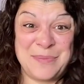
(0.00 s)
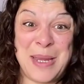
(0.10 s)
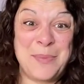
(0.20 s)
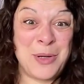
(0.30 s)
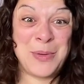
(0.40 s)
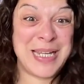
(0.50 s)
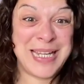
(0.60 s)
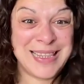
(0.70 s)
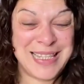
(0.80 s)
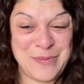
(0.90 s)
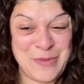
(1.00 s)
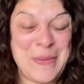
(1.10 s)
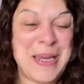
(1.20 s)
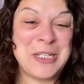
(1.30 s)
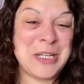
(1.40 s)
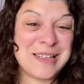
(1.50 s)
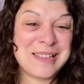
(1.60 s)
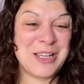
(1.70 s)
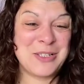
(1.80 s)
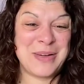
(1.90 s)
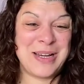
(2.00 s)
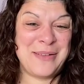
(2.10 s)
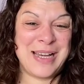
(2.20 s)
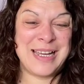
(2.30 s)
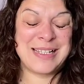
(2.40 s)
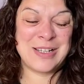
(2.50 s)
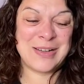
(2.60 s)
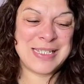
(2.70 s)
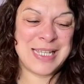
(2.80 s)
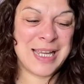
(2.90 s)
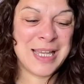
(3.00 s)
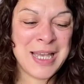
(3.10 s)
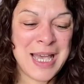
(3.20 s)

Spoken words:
people who need the information. So it's really exciting.